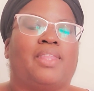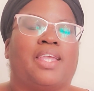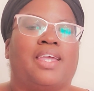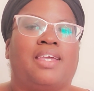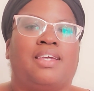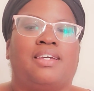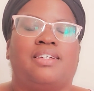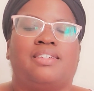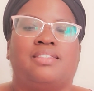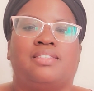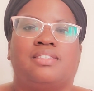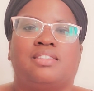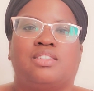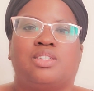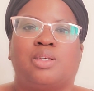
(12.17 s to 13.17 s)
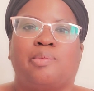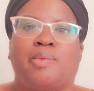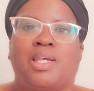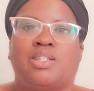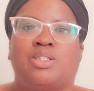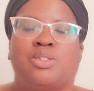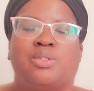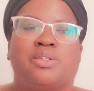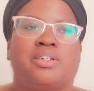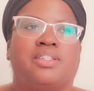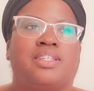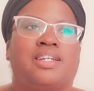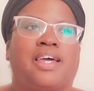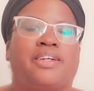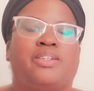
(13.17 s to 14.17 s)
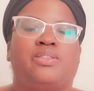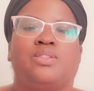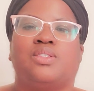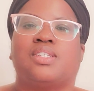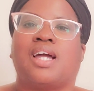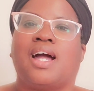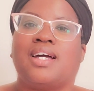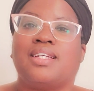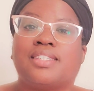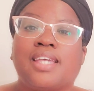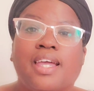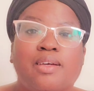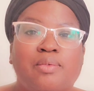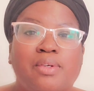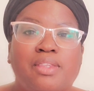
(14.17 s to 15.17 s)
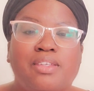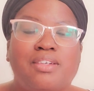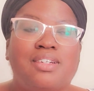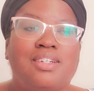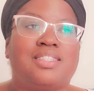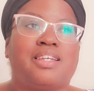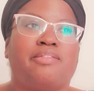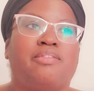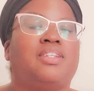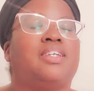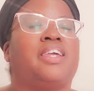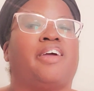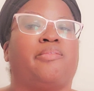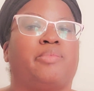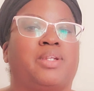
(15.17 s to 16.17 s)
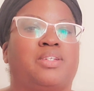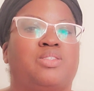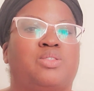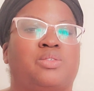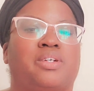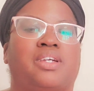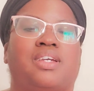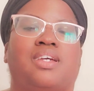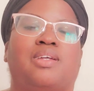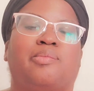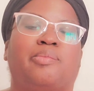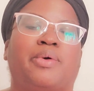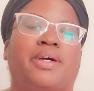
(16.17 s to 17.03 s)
and to make sure that I don't lose contact with you because I really have been enjoying it.